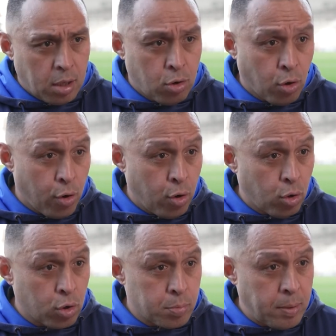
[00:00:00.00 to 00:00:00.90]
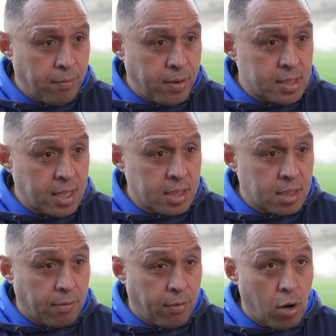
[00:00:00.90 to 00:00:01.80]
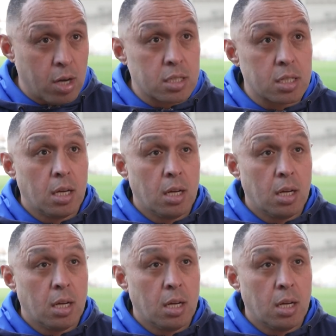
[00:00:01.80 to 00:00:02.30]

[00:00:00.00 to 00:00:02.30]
Corey Hall's been fantastic for us.